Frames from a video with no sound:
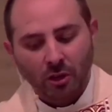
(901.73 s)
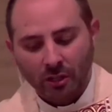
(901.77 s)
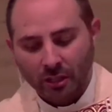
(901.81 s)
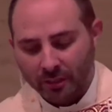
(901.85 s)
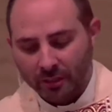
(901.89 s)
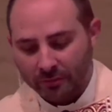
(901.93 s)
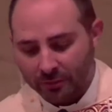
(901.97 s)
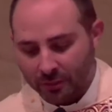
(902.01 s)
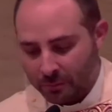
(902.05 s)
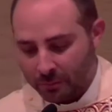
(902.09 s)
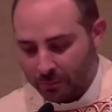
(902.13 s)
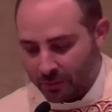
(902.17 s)

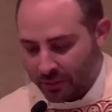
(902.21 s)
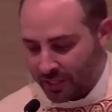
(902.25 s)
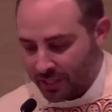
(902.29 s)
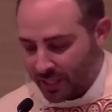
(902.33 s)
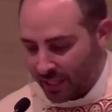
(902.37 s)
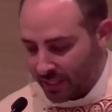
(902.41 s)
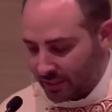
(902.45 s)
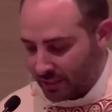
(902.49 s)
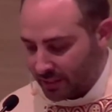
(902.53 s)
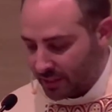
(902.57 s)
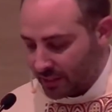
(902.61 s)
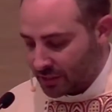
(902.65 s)
enough to
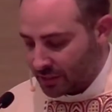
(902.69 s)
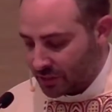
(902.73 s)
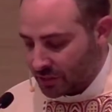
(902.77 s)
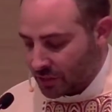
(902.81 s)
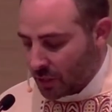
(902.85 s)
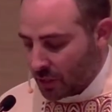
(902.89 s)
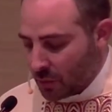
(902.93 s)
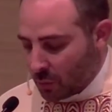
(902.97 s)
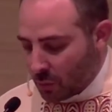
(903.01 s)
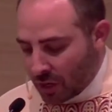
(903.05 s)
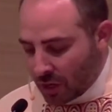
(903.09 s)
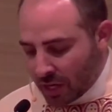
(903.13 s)
protect us,
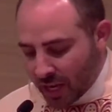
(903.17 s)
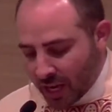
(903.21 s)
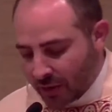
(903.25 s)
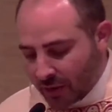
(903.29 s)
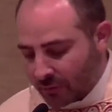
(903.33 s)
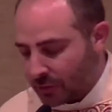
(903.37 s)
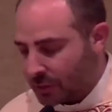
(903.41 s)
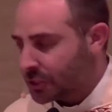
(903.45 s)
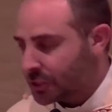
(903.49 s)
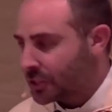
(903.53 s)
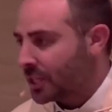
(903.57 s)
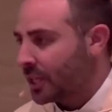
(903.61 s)

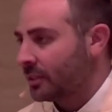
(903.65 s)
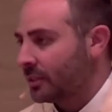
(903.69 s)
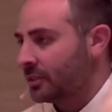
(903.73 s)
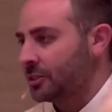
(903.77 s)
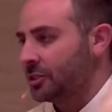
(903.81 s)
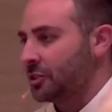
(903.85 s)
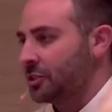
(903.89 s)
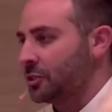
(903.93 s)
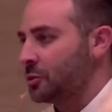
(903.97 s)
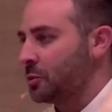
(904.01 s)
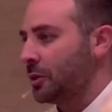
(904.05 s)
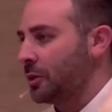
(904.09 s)
whatever
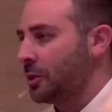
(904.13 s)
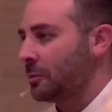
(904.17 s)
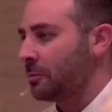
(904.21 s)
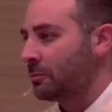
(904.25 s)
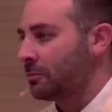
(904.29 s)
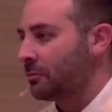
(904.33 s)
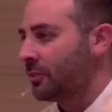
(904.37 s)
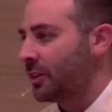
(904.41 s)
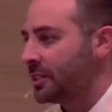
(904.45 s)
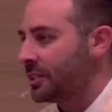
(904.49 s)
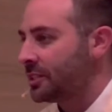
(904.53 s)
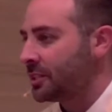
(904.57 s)
challenges we are
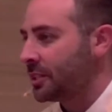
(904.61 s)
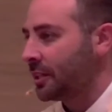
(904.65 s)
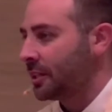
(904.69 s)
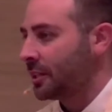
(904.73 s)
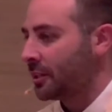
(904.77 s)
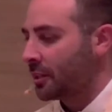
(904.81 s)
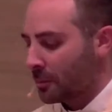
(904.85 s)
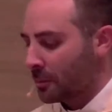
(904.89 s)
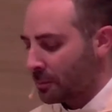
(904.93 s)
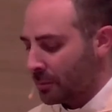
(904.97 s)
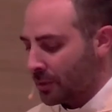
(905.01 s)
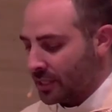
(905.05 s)
facing in
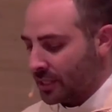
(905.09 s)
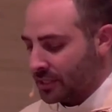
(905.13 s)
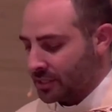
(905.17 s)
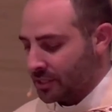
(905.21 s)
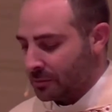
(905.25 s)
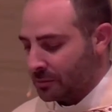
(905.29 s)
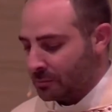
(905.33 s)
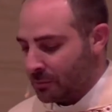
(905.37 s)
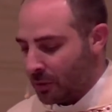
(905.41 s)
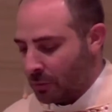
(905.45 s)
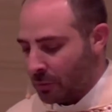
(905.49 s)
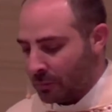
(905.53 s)
our
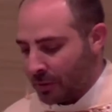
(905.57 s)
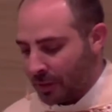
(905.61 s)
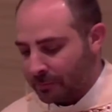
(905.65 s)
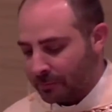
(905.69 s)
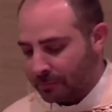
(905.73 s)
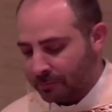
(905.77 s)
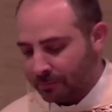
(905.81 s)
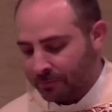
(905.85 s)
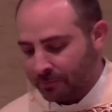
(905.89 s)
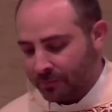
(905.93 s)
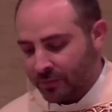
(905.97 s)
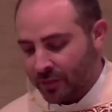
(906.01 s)
present moment.
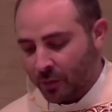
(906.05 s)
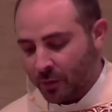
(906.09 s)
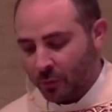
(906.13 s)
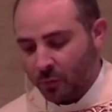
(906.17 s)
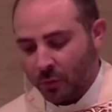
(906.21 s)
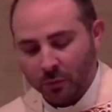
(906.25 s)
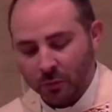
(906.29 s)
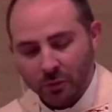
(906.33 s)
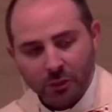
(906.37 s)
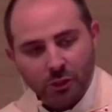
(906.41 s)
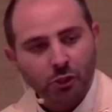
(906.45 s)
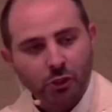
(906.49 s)
When
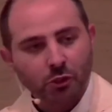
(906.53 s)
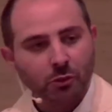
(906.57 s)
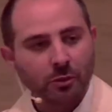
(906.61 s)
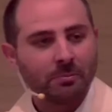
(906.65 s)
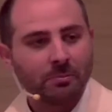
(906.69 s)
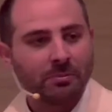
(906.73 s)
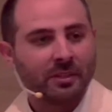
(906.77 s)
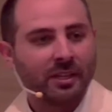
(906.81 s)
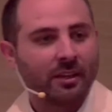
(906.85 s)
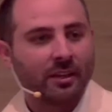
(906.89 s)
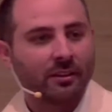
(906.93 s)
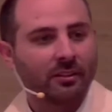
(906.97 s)
we're
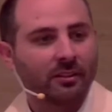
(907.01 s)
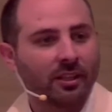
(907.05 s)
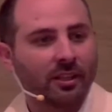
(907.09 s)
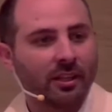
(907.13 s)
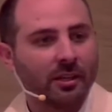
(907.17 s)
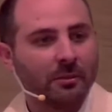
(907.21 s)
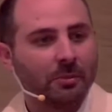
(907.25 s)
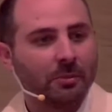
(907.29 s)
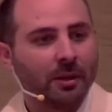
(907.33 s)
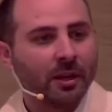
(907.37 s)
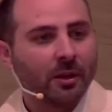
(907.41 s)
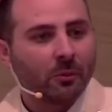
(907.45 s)
stripped down and
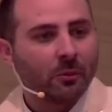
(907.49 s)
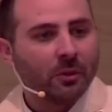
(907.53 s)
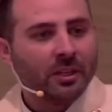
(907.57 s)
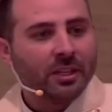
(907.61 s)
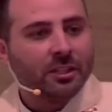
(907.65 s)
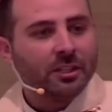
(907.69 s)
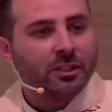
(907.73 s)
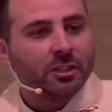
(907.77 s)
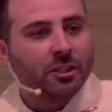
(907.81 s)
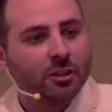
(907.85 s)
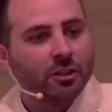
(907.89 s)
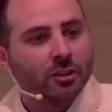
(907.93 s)
laid bare, we need
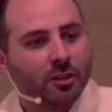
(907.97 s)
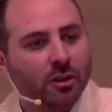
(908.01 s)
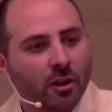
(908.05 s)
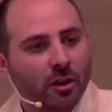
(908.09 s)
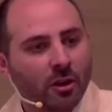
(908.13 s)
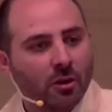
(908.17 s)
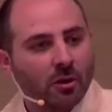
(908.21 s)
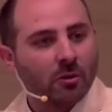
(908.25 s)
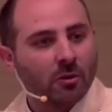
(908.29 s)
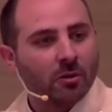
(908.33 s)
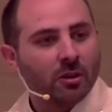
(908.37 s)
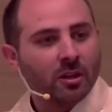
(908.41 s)
to
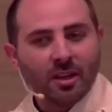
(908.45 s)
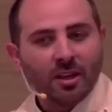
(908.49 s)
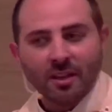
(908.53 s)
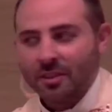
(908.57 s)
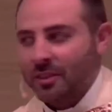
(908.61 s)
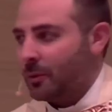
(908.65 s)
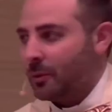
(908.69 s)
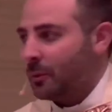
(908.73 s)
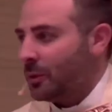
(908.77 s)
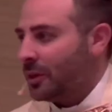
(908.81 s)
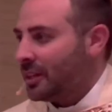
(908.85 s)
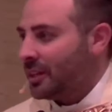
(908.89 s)
know
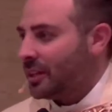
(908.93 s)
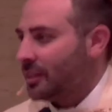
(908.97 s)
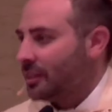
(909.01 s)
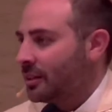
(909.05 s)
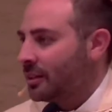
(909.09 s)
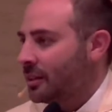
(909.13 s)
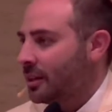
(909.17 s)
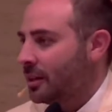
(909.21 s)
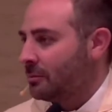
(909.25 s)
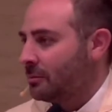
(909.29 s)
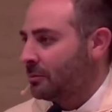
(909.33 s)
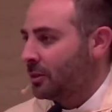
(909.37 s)
that we can
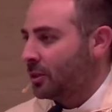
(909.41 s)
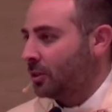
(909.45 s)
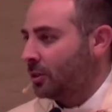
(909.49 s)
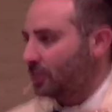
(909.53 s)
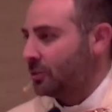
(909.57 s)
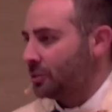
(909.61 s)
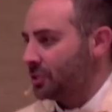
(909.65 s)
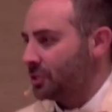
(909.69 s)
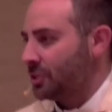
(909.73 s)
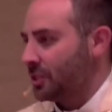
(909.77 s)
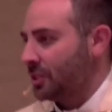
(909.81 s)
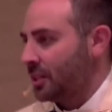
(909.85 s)
come
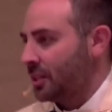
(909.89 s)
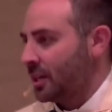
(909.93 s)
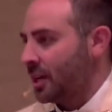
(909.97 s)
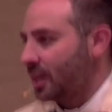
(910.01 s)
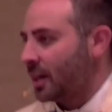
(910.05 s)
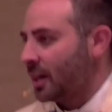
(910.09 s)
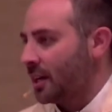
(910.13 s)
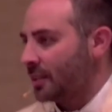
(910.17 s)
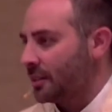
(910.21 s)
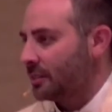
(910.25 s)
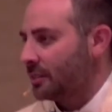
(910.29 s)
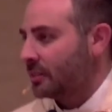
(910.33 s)
close to
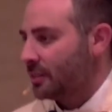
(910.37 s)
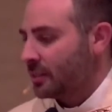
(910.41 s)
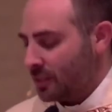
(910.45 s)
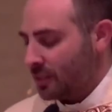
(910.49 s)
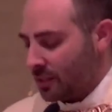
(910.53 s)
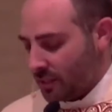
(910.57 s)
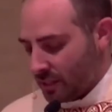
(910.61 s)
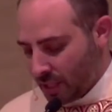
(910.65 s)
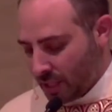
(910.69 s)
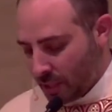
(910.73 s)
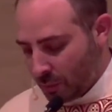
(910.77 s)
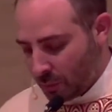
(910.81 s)
God.
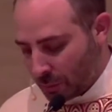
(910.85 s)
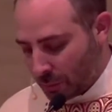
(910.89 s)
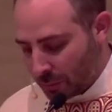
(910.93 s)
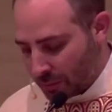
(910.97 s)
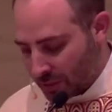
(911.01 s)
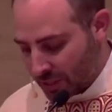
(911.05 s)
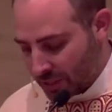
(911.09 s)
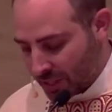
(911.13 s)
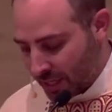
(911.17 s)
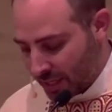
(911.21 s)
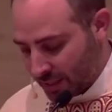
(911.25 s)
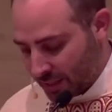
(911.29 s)
He will
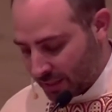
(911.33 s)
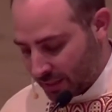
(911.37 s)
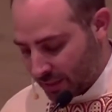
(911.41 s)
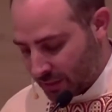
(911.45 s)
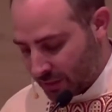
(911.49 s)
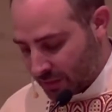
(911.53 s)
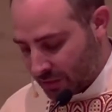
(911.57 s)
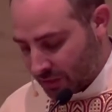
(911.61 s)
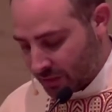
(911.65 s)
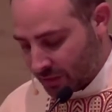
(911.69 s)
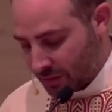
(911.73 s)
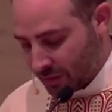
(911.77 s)
protect
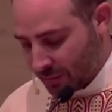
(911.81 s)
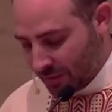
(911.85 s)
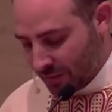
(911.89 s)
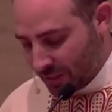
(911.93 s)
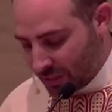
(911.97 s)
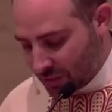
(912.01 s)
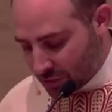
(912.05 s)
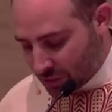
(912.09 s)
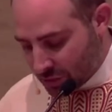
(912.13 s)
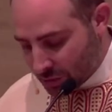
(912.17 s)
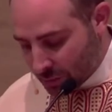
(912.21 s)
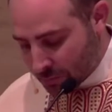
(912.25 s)
us.
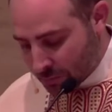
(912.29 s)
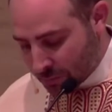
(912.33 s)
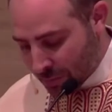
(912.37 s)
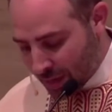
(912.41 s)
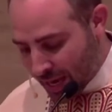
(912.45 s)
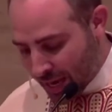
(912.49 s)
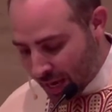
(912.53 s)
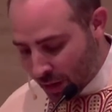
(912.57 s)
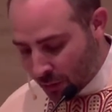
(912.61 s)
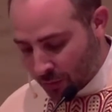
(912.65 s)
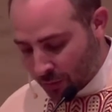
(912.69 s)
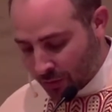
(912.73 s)
His
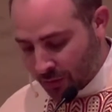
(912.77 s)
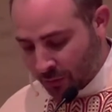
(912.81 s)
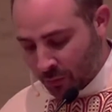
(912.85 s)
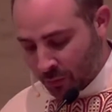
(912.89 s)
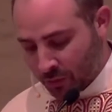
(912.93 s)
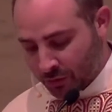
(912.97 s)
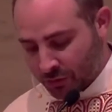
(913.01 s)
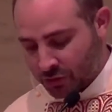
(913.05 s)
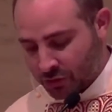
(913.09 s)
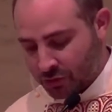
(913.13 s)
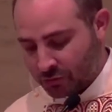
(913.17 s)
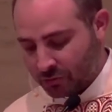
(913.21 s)
power will
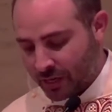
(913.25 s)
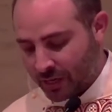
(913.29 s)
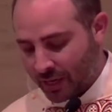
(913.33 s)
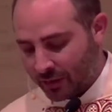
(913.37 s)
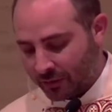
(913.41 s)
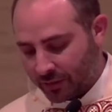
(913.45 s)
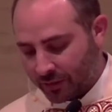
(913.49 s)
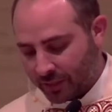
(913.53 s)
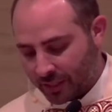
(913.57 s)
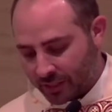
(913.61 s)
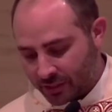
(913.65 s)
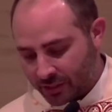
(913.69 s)

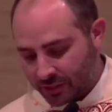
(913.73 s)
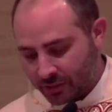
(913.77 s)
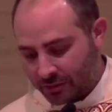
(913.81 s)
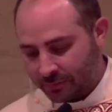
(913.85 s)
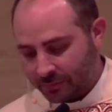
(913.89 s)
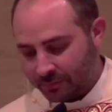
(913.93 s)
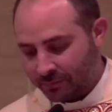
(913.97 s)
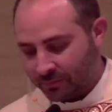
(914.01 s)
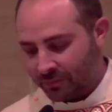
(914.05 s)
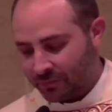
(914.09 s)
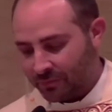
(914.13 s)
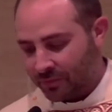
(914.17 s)
surround us.
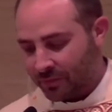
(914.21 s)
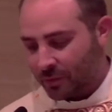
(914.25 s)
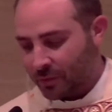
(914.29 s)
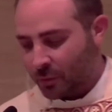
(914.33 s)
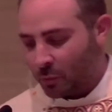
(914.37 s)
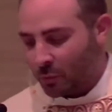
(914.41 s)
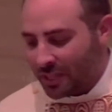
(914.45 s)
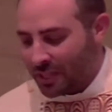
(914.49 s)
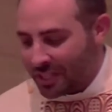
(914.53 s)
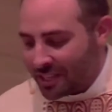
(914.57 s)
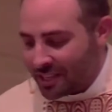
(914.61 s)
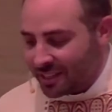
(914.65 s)

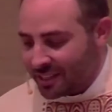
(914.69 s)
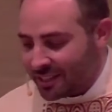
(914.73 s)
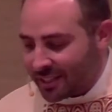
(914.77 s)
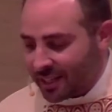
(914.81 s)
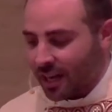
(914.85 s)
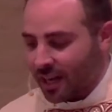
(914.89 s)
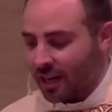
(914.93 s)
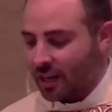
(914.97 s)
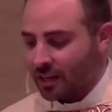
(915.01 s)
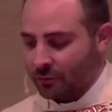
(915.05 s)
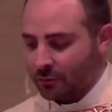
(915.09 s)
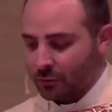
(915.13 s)
We need
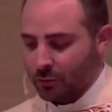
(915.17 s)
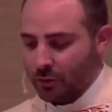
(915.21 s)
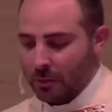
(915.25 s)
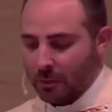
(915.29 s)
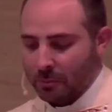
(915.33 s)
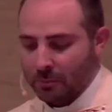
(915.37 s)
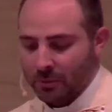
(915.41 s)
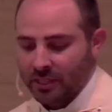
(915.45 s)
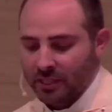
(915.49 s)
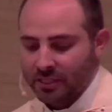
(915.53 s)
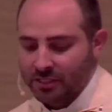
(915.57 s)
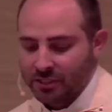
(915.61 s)
God for our
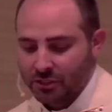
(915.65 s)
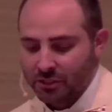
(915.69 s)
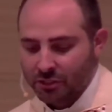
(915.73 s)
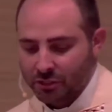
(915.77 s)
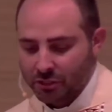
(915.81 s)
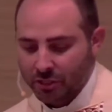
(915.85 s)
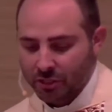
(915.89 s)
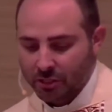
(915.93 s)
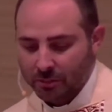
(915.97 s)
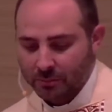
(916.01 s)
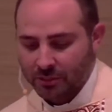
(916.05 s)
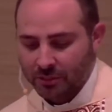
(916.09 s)
present
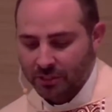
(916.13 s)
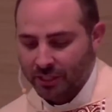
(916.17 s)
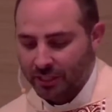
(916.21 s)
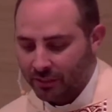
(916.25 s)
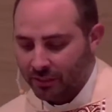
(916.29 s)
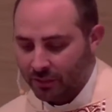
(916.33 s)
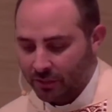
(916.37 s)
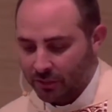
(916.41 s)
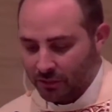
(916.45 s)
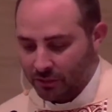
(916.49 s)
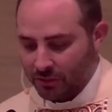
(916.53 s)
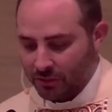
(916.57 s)
circumstances,